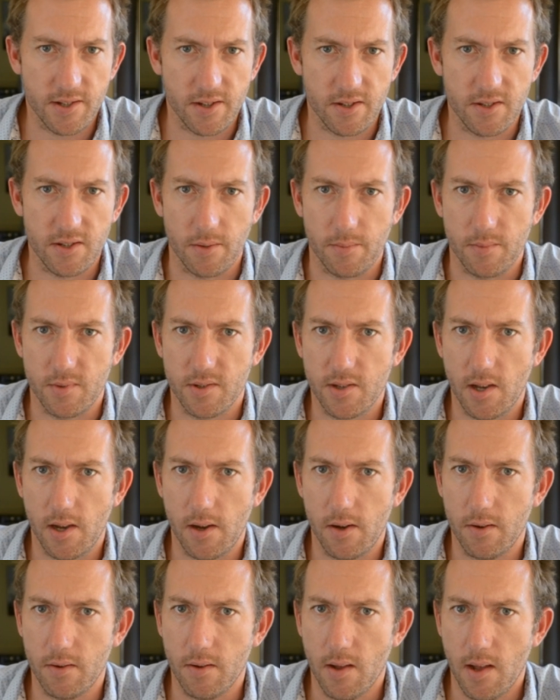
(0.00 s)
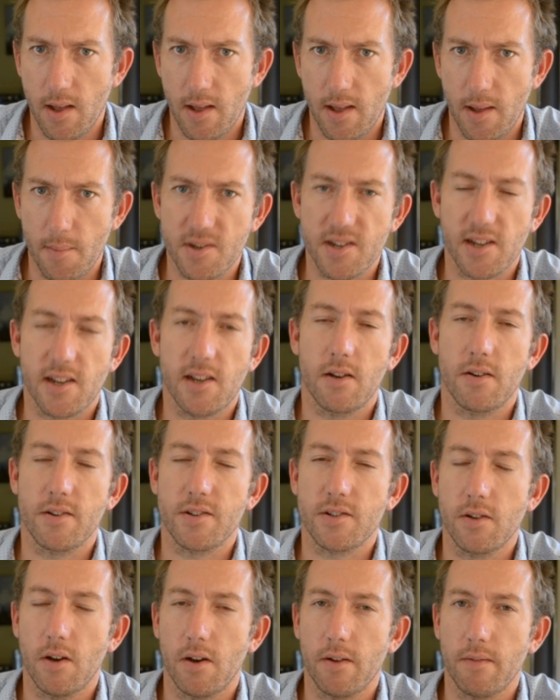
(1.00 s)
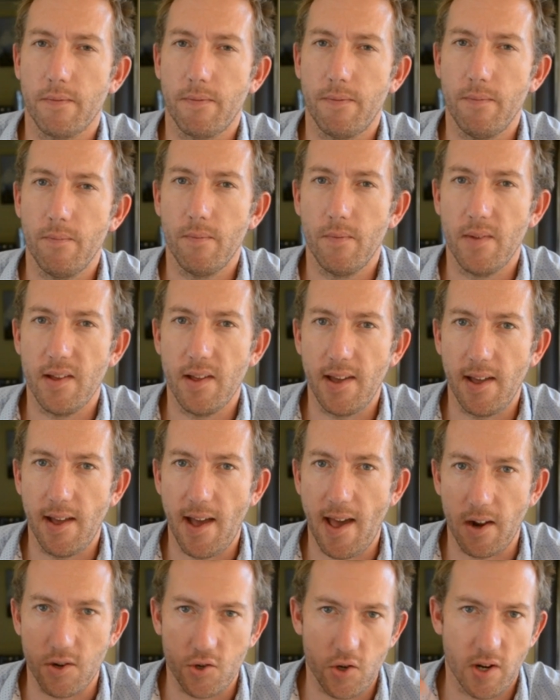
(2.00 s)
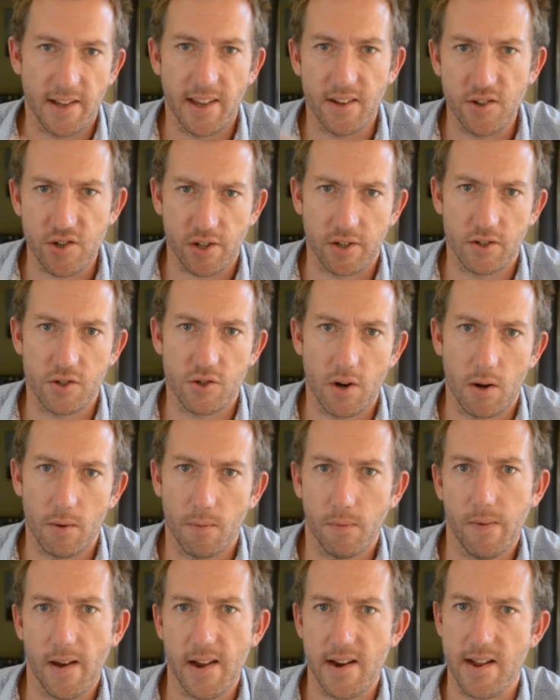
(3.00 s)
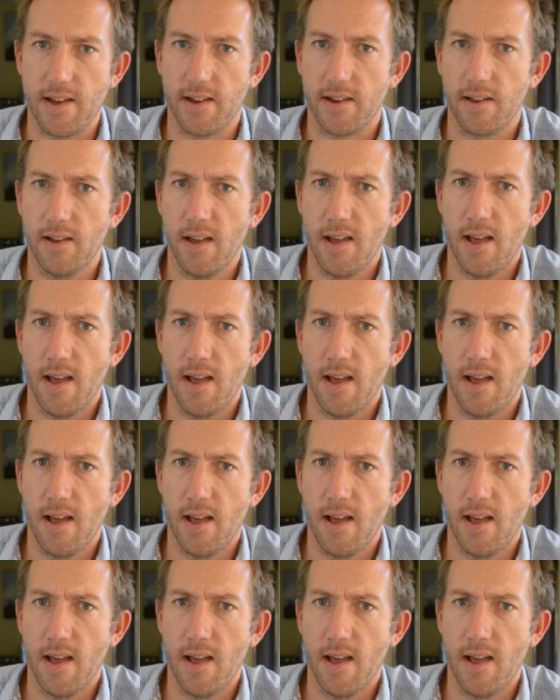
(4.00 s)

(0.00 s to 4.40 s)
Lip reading: systems. So in particular it's got electronic engine control, FADEC.